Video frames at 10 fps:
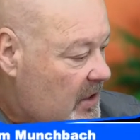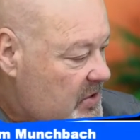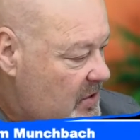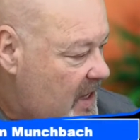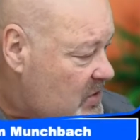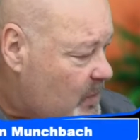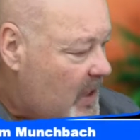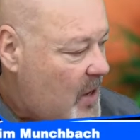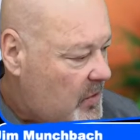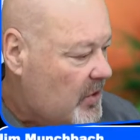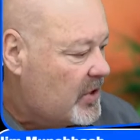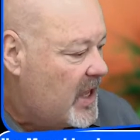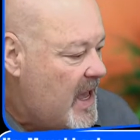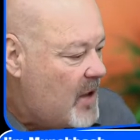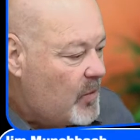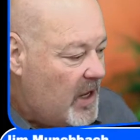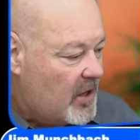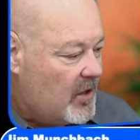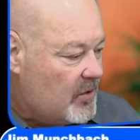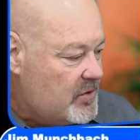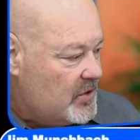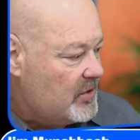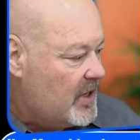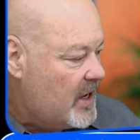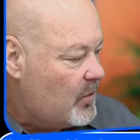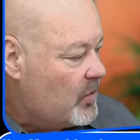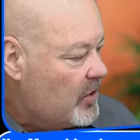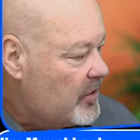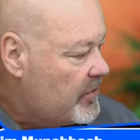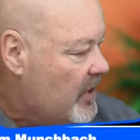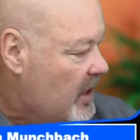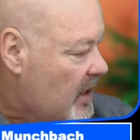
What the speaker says: So that's what I would look at when I go to your net worth.